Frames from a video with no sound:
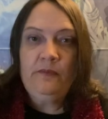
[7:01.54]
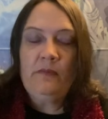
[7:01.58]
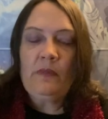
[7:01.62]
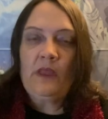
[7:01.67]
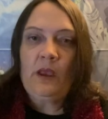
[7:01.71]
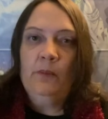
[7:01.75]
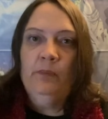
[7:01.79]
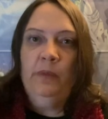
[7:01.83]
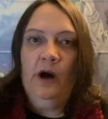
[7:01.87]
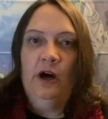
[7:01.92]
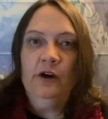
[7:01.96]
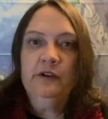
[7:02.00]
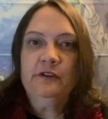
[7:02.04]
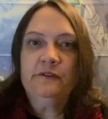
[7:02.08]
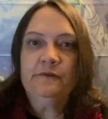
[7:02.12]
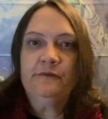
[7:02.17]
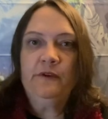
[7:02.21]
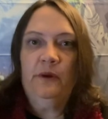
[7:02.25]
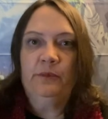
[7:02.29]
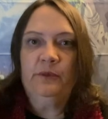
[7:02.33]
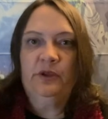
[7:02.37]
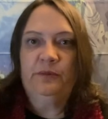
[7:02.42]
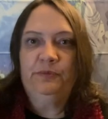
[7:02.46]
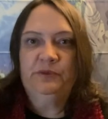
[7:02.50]
both
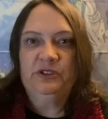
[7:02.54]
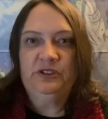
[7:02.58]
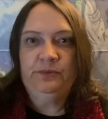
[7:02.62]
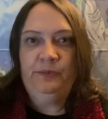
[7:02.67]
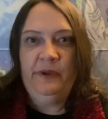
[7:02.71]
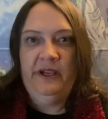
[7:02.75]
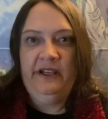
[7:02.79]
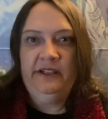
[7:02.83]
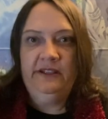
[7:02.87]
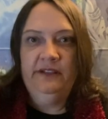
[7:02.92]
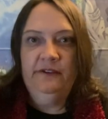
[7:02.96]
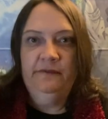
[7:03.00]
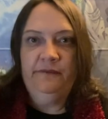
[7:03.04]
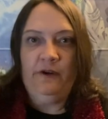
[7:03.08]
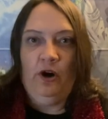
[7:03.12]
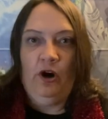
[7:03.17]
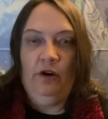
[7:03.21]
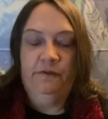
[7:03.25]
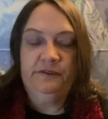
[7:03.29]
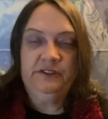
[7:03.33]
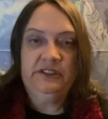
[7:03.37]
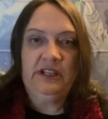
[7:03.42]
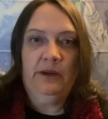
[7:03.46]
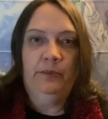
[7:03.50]
from the perspective
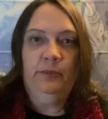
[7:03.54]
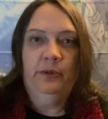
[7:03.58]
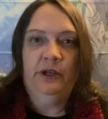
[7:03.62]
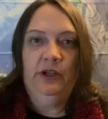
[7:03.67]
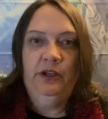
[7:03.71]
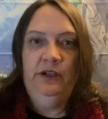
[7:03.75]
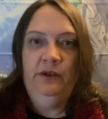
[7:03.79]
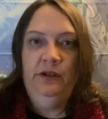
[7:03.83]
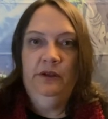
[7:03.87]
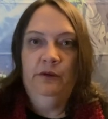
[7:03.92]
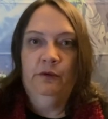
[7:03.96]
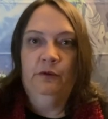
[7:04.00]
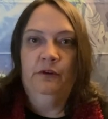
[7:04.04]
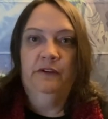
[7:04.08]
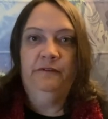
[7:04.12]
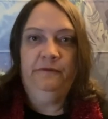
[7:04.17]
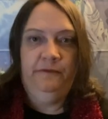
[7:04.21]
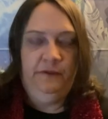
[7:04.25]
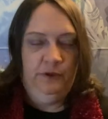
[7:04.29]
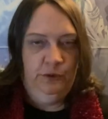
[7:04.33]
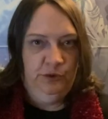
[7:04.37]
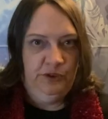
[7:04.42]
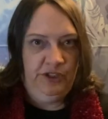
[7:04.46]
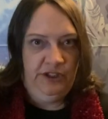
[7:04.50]
of somebody
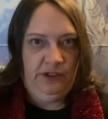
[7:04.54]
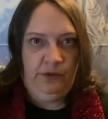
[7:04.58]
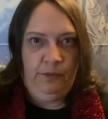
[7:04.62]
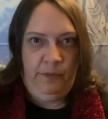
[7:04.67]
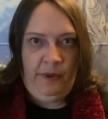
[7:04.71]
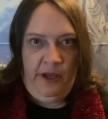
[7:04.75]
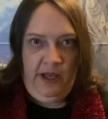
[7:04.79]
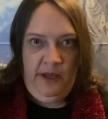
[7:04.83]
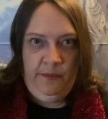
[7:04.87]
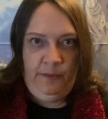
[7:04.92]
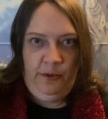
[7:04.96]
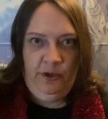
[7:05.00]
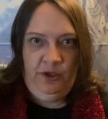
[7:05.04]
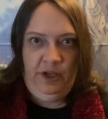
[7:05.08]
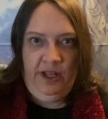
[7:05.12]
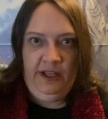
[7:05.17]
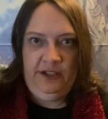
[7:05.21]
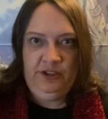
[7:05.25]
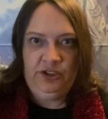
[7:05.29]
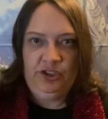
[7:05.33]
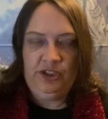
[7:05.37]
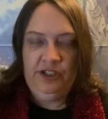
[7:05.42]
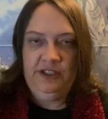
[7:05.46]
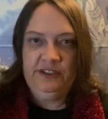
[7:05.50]
refusing to pay
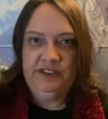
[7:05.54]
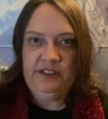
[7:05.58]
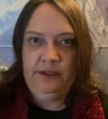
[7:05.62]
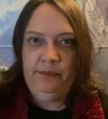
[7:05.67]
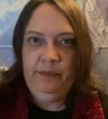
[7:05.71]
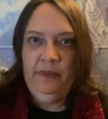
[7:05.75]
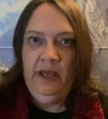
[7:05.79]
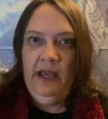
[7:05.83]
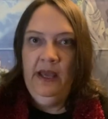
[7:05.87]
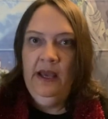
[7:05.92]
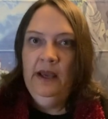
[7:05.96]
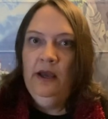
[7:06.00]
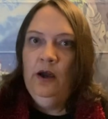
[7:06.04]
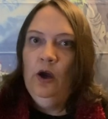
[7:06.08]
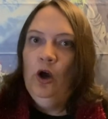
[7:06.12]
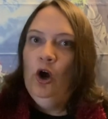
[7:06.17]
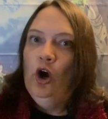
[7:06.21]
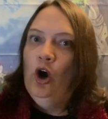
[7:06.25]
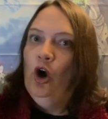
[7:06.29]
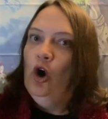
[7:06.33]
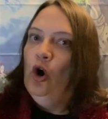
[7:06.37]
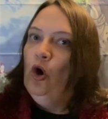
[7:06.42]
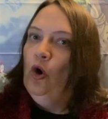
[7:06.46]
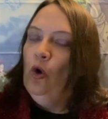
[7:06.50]
protectionism
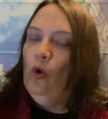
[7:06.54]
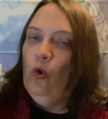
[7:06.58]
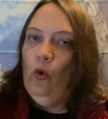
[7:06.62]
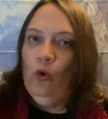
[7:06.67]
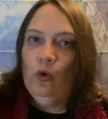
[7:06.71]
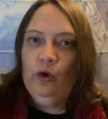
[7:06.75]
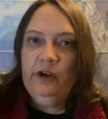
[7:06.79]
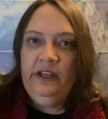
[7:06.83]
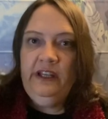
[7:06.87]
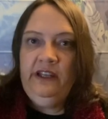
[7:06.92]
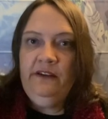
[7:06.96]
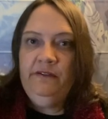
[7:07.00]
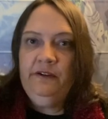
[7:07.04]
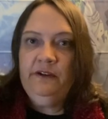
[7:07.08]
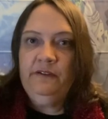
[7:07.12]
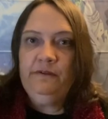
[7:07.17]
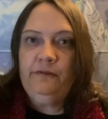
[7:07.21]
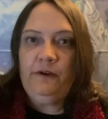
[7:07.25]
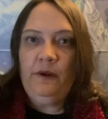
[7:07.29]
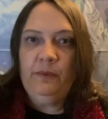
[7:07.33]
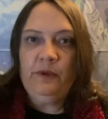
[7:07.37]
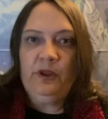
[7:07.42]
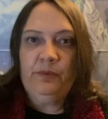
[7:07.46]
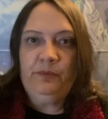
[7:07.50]
or even
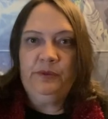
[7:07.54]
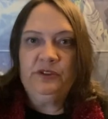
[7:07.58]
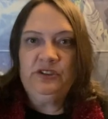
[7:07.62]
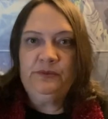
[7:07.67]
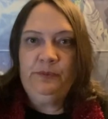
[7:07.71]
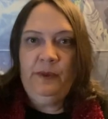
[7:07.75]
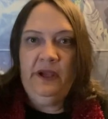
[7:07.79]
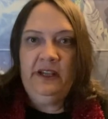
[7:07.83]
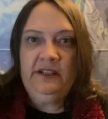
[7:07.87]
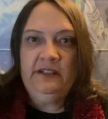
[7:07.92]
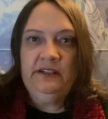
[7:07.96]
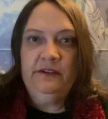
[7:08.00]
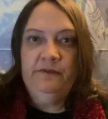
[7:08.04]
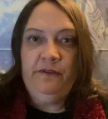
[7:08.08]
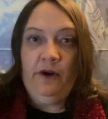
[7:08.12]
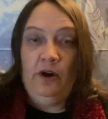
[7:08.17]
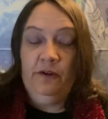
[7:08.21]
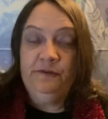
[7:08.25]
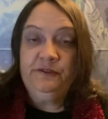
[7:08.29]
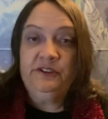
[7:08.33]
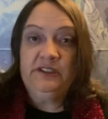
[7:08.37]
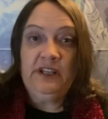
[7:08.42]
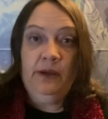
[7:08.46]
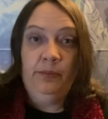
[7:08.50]
from the perspective
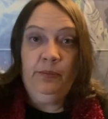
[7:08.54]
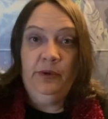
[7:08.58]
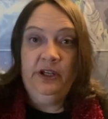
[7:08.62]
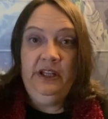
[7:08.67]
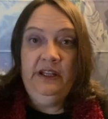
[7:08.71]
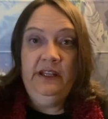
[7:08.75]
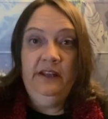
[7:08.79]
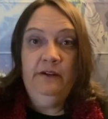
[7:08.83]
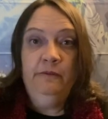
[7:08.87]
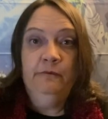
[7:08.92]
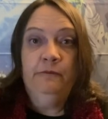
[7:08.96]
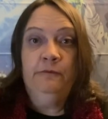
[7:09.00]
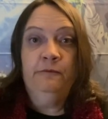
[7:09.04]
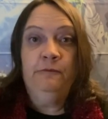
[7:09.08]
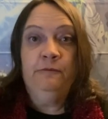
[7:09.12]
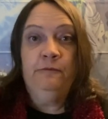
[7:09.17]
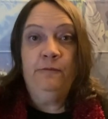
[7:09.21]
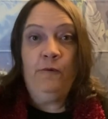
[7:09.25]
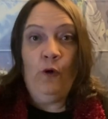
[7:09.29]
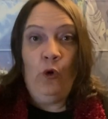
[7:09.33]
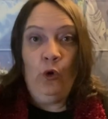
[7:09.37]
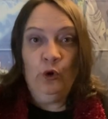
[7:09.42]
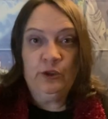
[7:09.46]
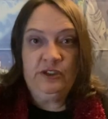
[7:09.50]
of somebody
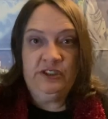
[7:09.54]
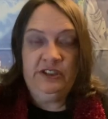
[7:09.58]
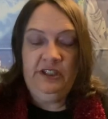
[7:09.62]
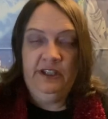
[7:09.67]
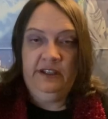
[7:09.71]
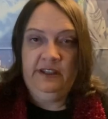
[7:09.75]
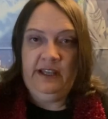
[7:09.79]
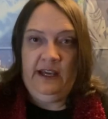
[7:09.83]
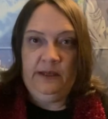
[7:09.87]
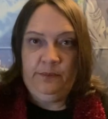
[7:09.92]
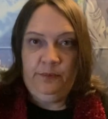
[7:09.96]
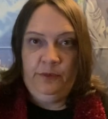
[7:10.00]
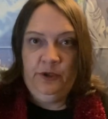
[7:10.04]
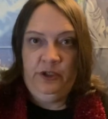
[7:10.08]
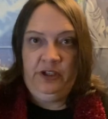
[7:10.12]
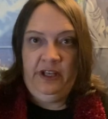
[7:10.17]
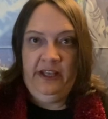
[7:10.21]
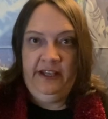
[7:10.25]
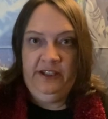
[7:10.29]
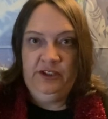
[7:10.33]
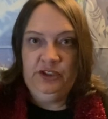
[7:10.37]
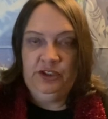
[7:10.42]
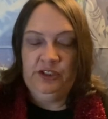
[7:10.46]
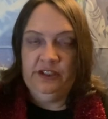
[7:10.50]
enforcing that
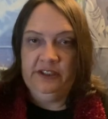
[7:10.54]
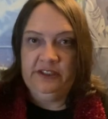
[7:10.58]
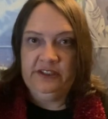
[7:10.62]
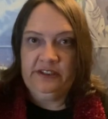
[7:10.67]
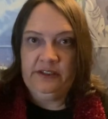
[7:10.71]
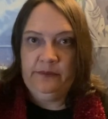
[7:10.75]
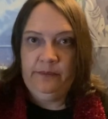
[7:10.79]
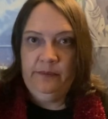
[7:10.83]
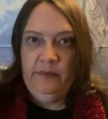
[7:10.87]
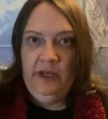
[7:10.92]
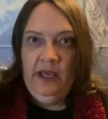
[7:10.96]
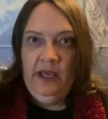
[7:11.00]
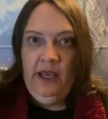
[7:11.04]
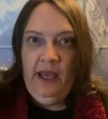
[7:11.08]
protectionism.